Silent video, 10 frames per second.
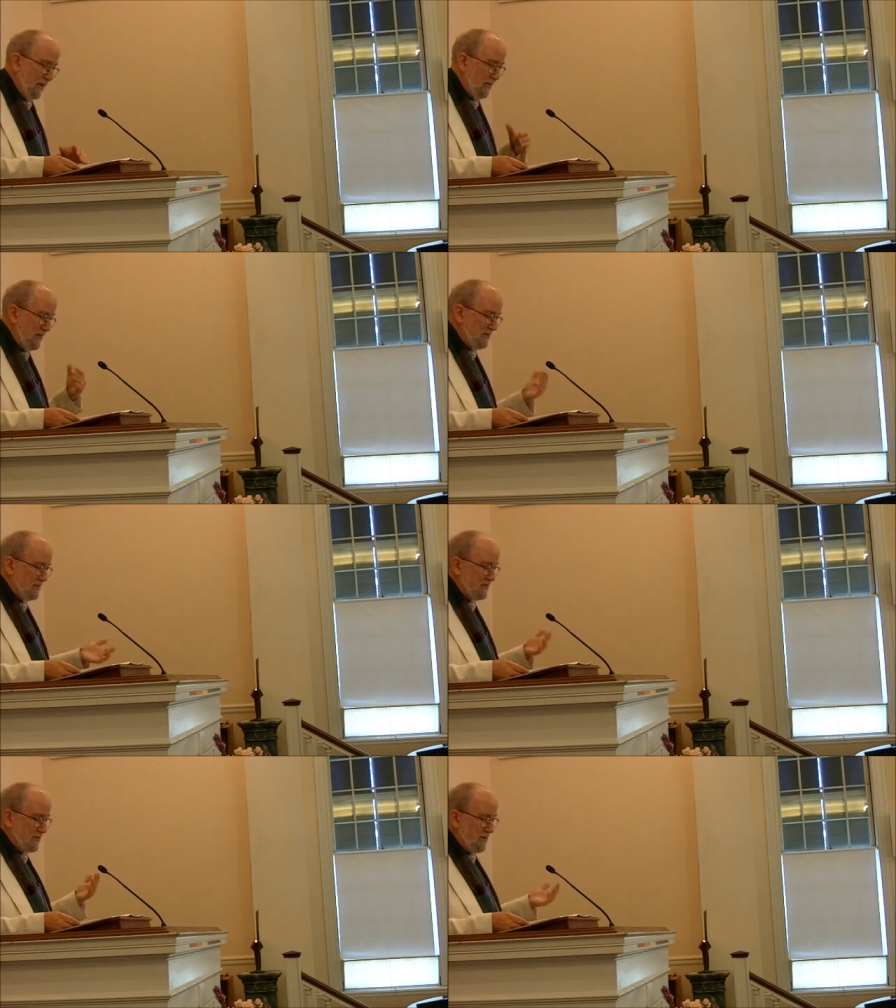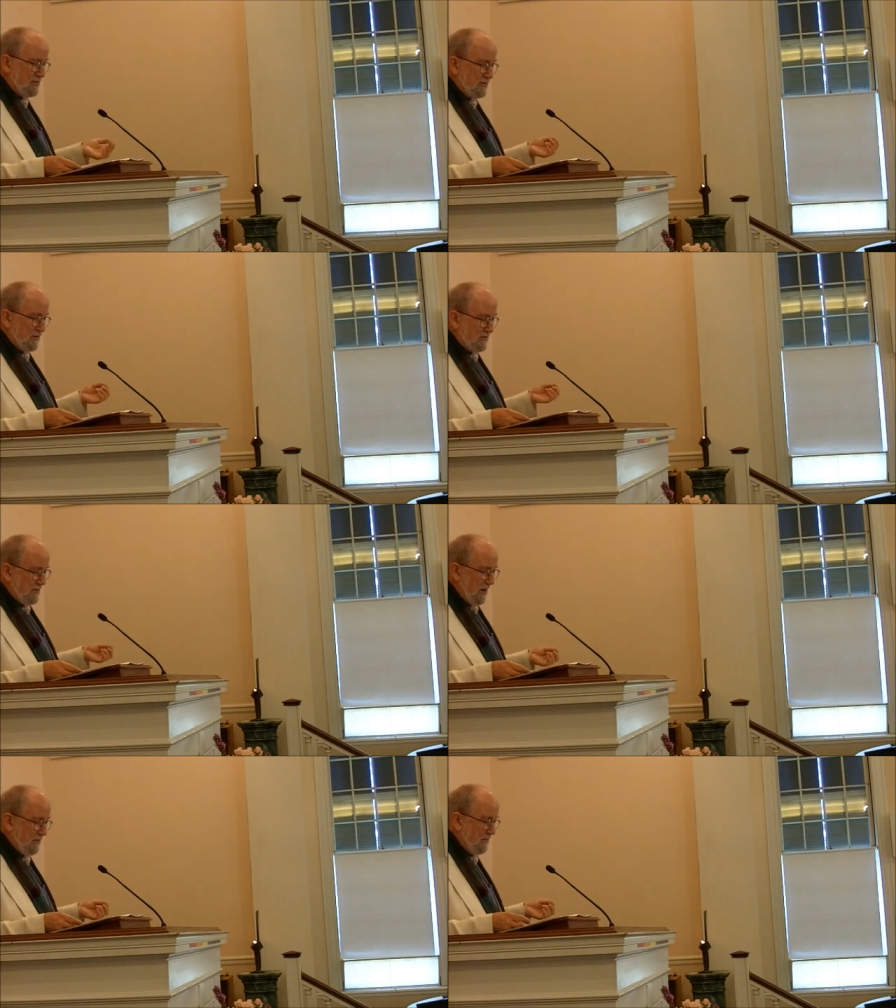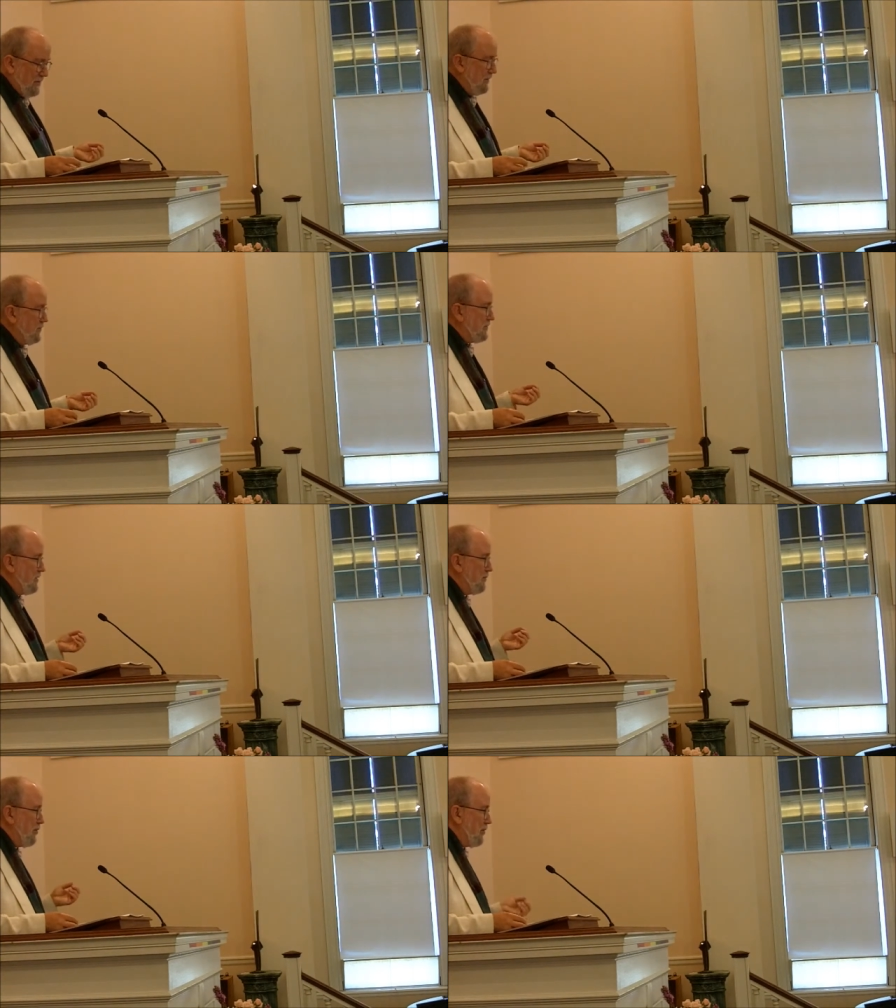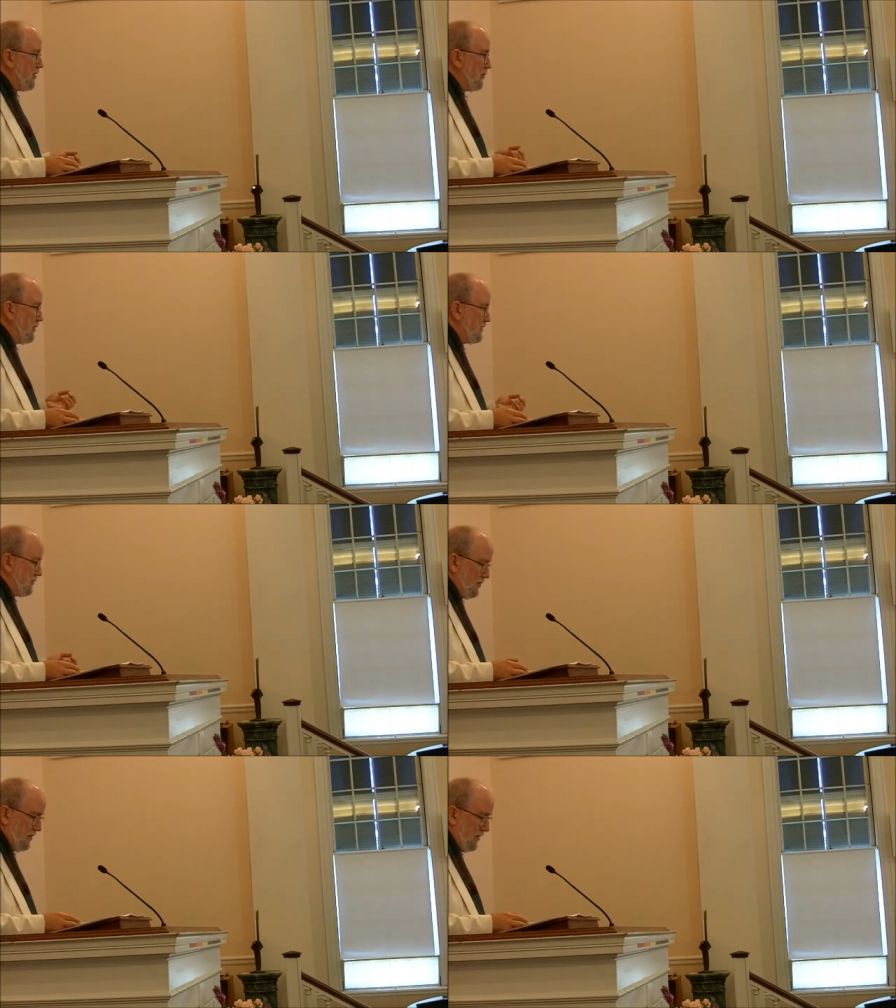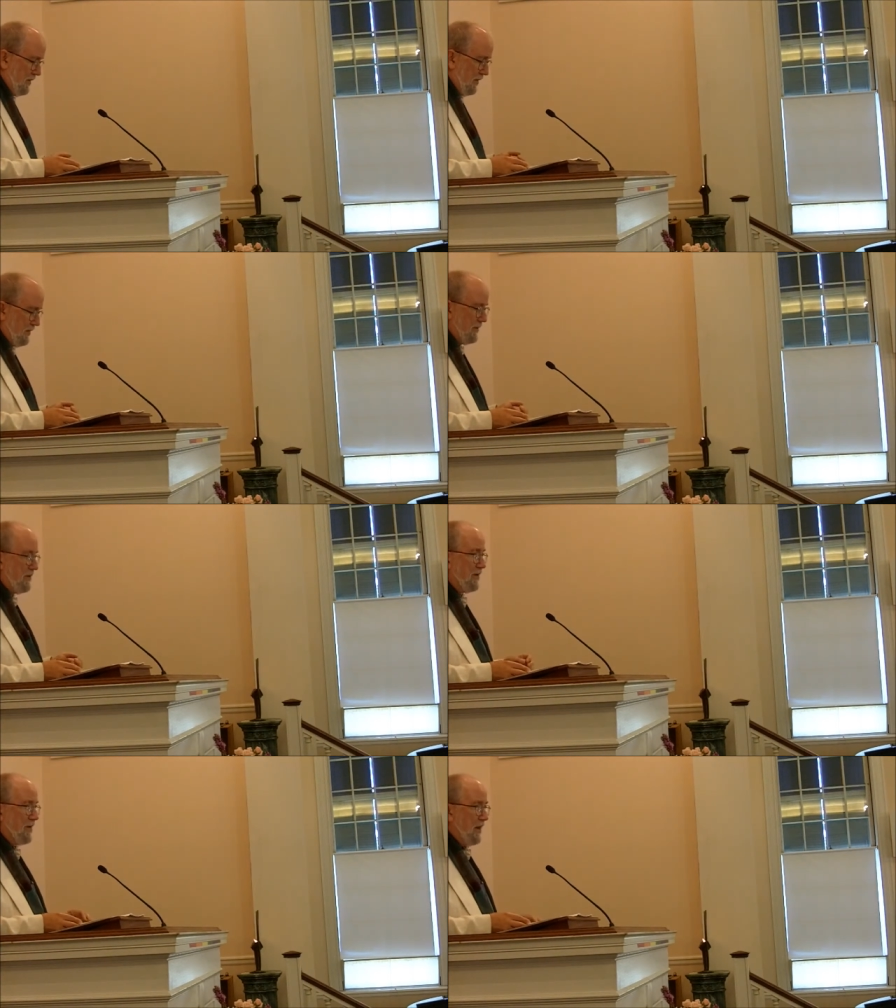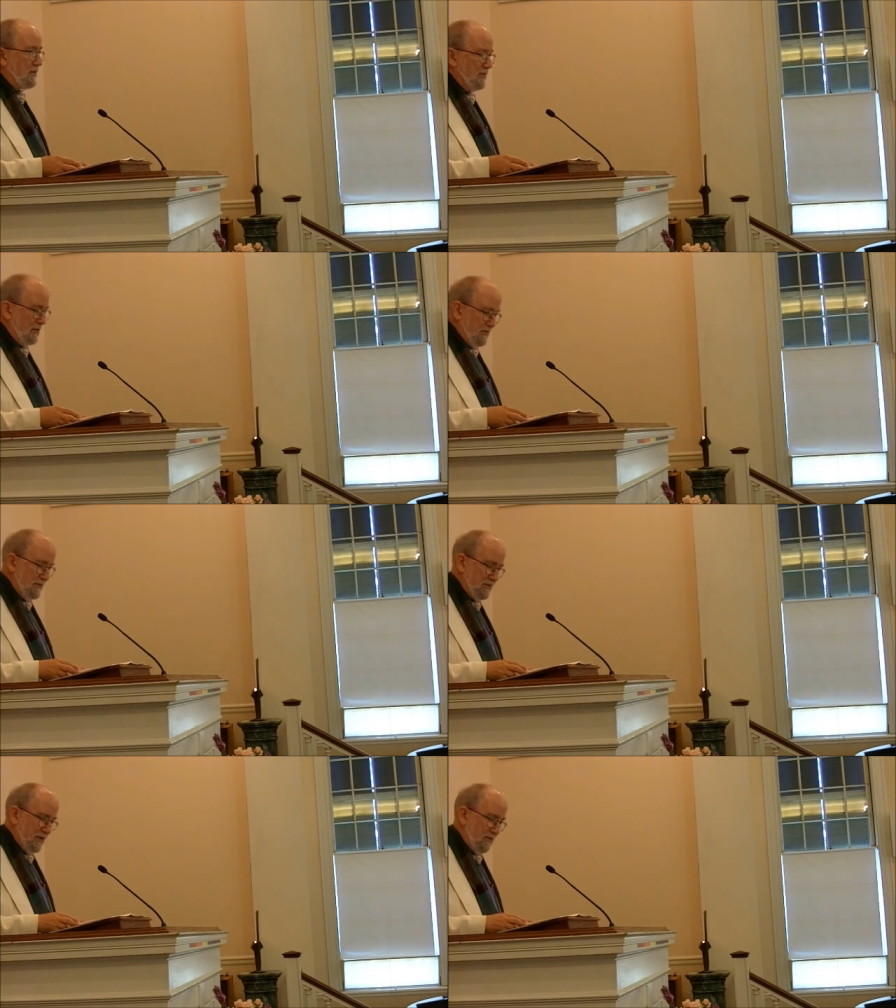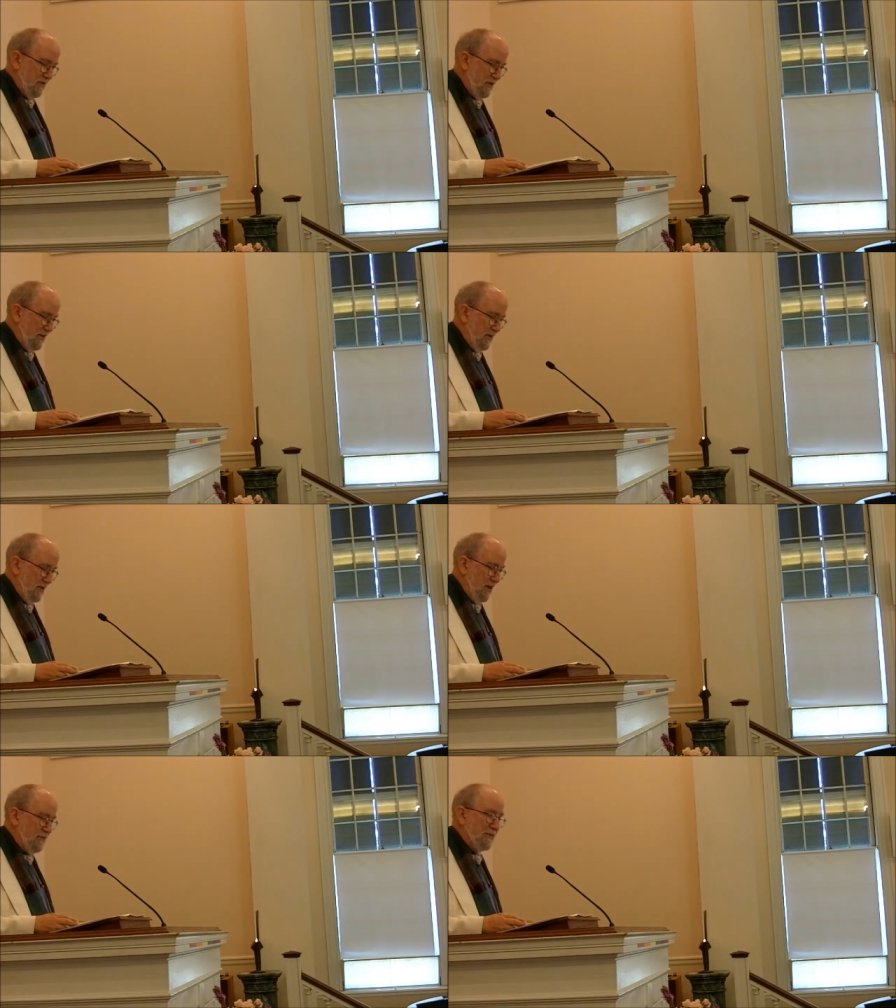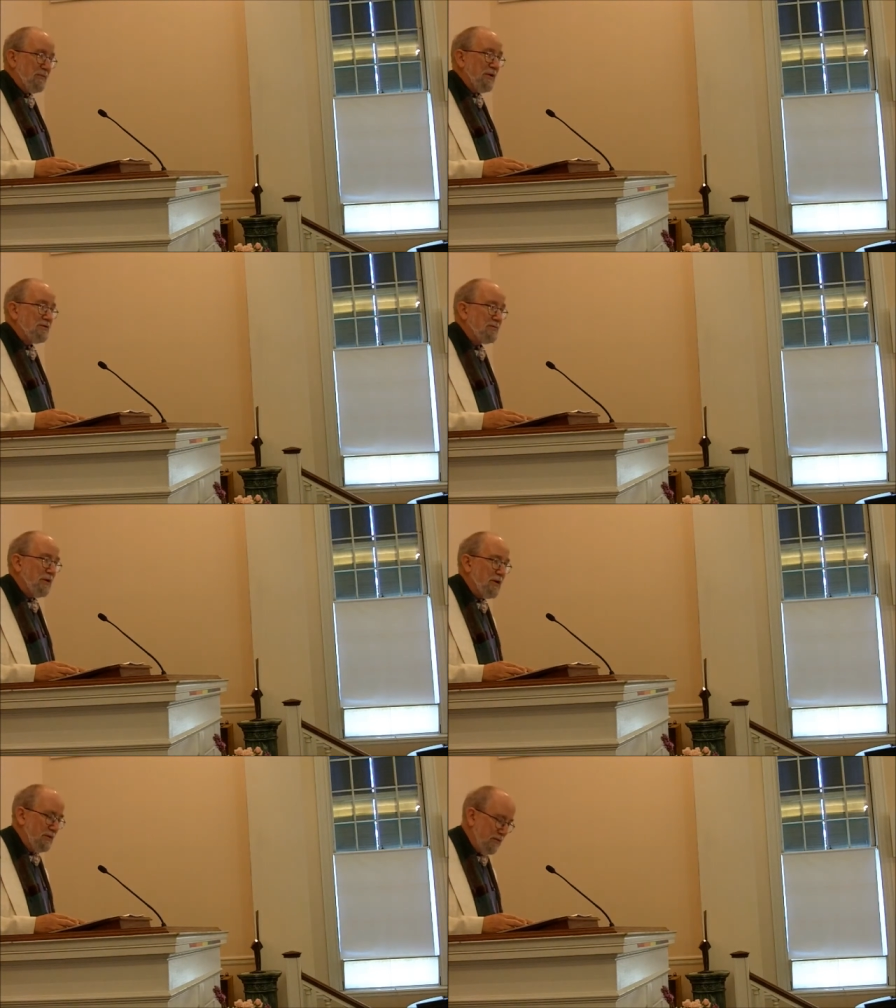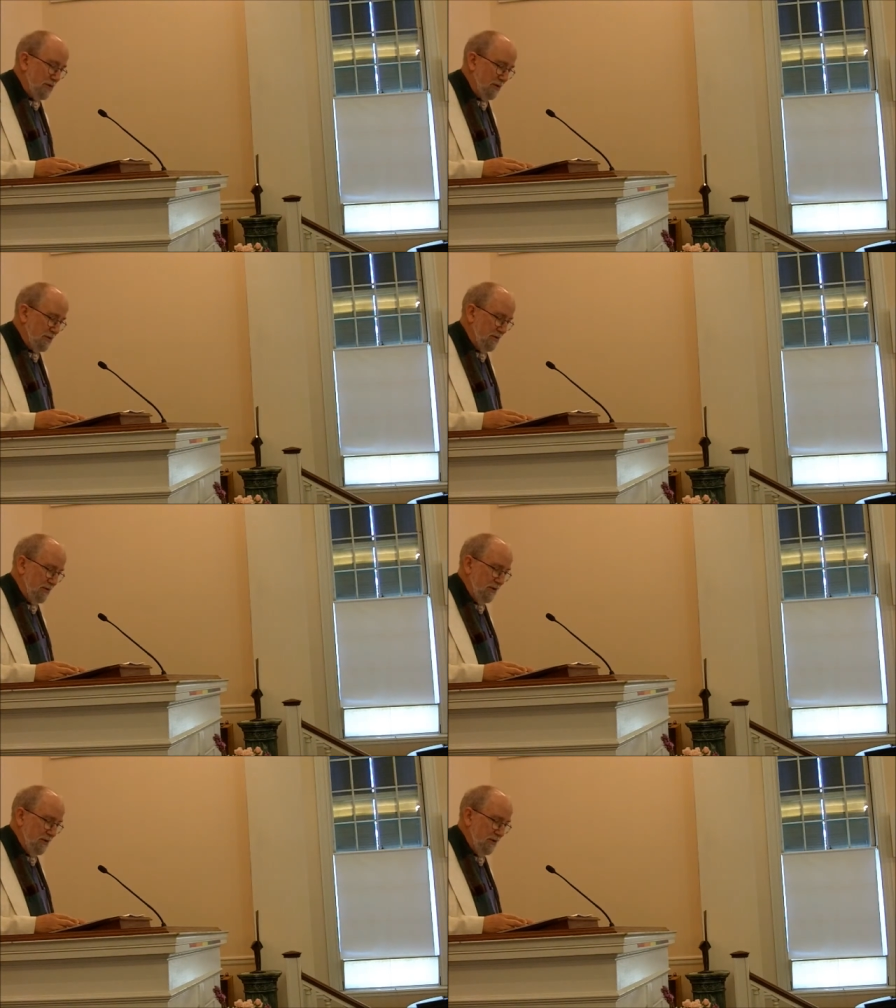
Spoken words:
This assertion of sovereignty was an important ritual under the Doctrine of Discovery, and for the most part it worked.